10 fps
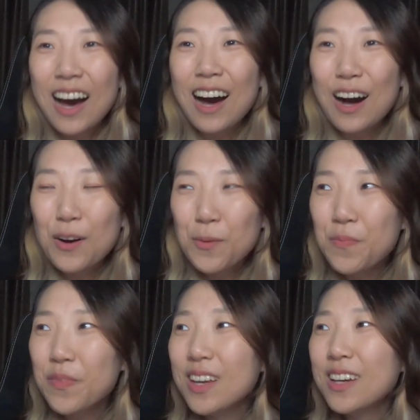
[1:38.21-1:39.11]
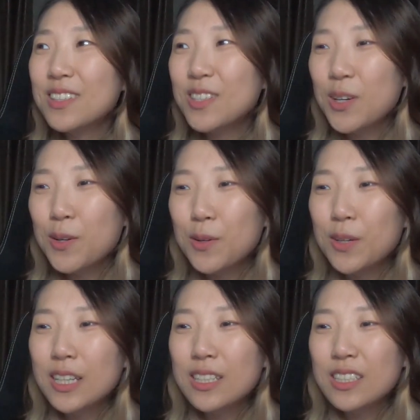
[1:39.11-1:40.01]
So
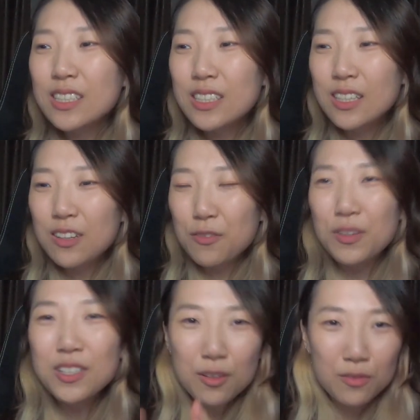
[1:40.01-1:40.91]
first